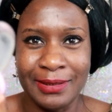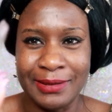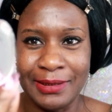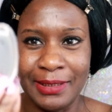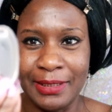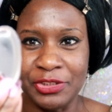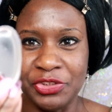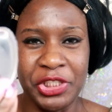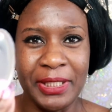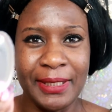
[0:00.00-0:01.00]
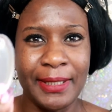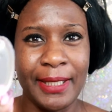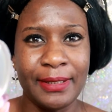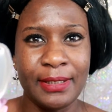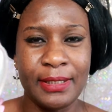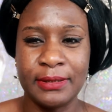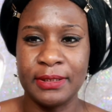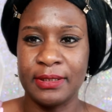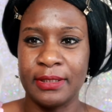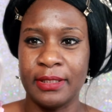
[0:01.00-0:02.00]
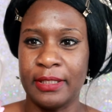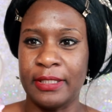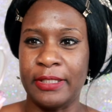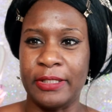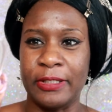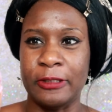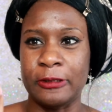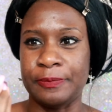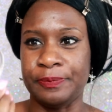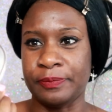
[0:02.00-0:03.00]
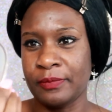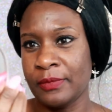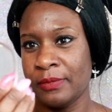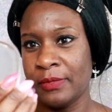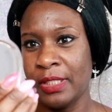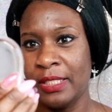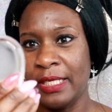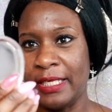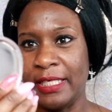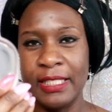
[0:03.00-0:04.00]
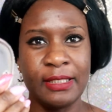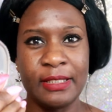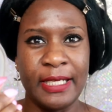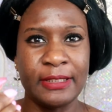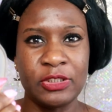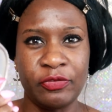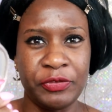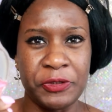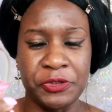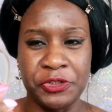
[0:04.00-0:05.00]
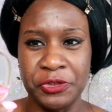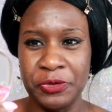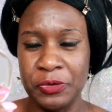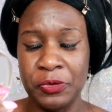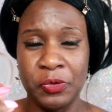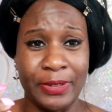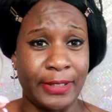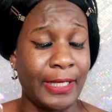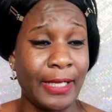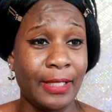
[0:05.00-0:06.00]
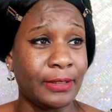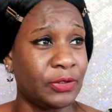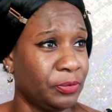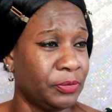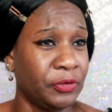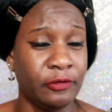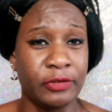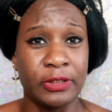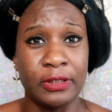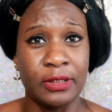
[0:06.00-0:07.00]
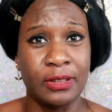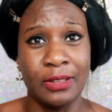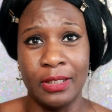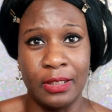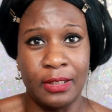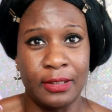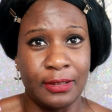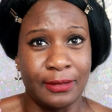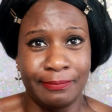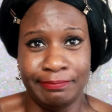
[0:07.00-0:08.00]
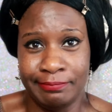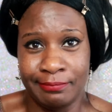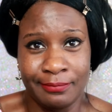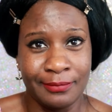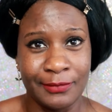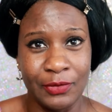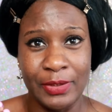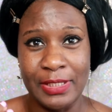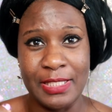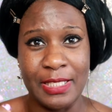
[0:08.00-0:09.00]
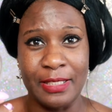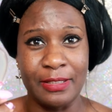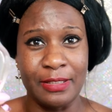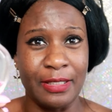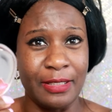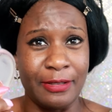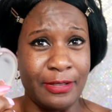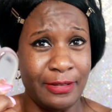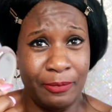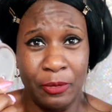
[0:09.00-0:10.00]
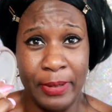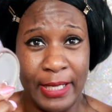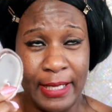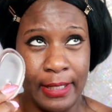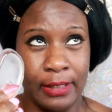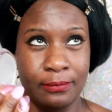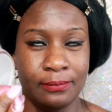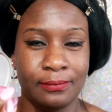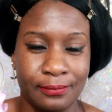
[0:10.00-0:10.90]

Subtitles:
Let's see, a chicken cutlet, a heel enhancer for your shoe, a callus remover, what is it, a nipple pad.